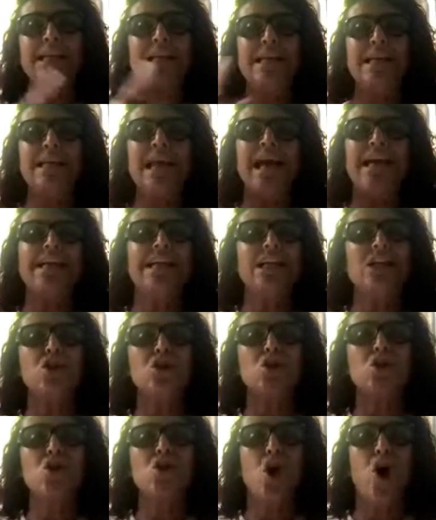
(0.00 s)
till night
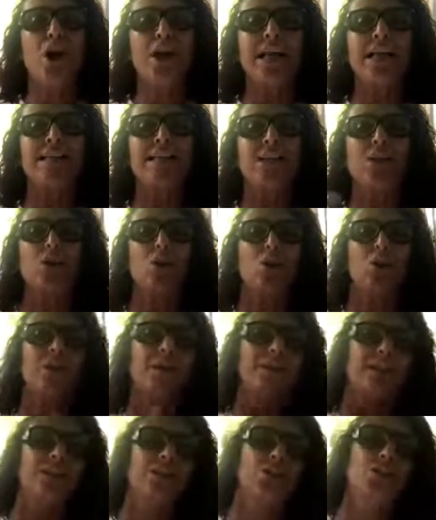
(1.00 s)
is not as
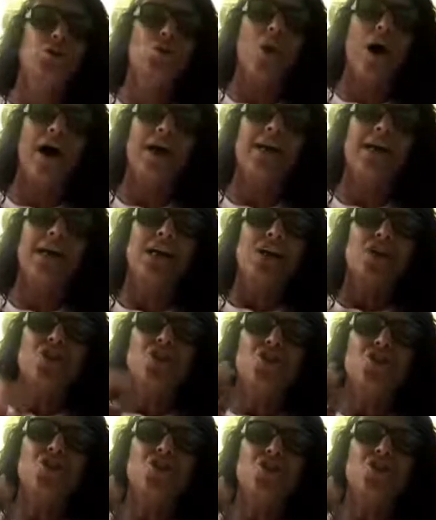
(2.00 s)
exhausted as you are,
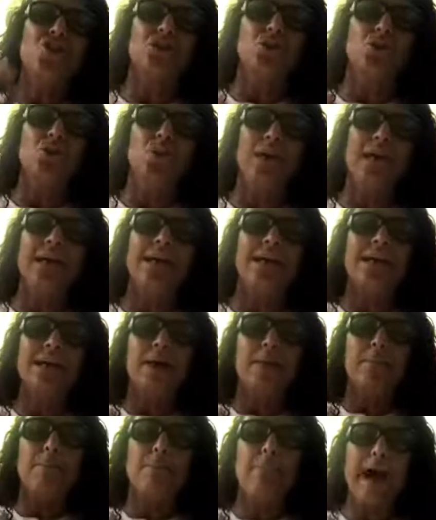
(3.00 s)
just doing
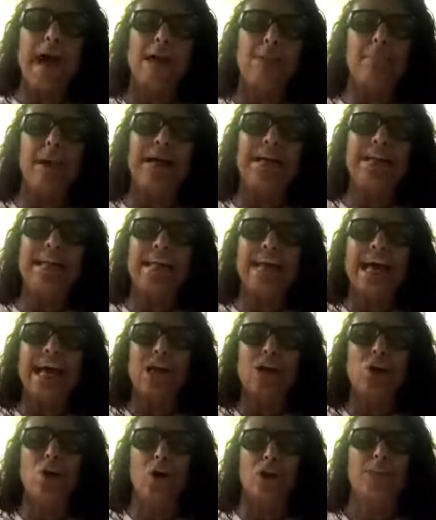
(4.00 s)
backbiting
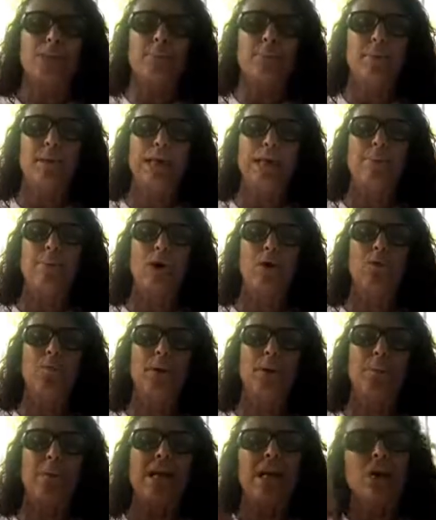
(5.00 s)
and gossiping about
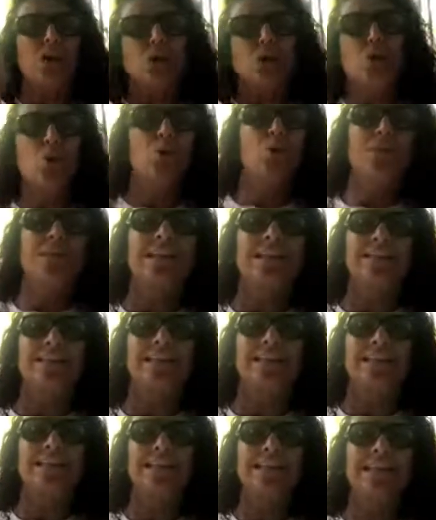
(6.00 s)
people uselessly.
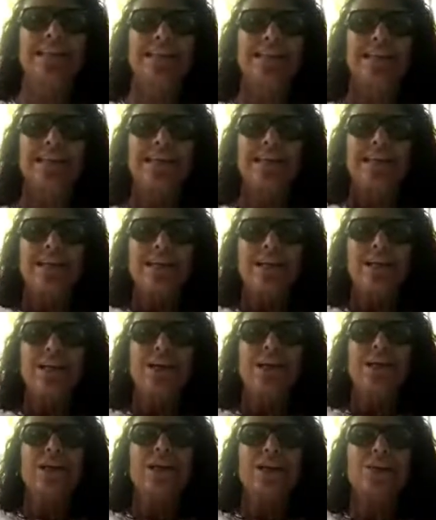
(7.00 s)

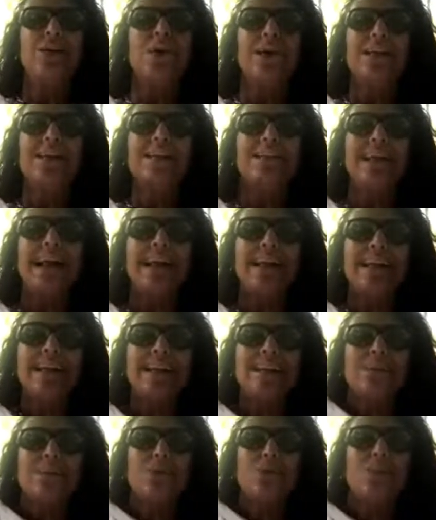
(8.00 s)
You understand? So